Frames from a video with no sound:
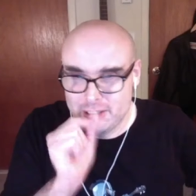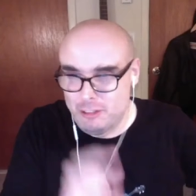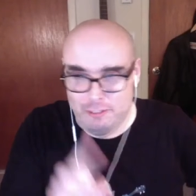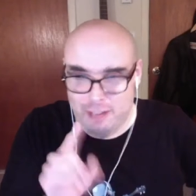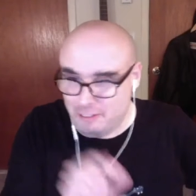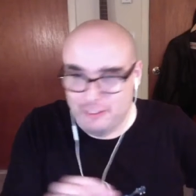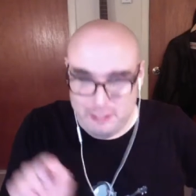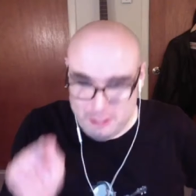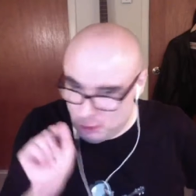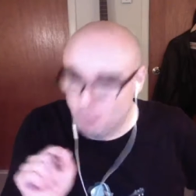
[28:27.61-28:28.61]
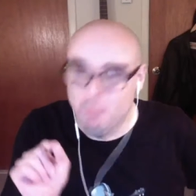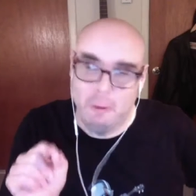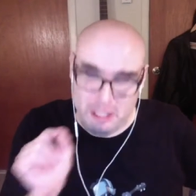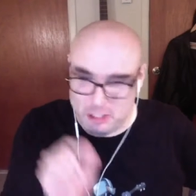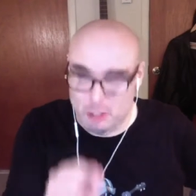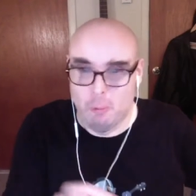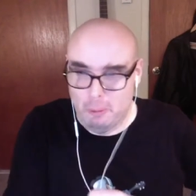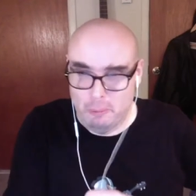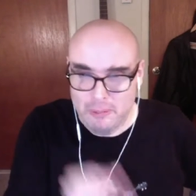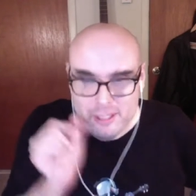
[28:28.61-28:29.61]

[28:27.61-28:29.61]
directly. It's a quote.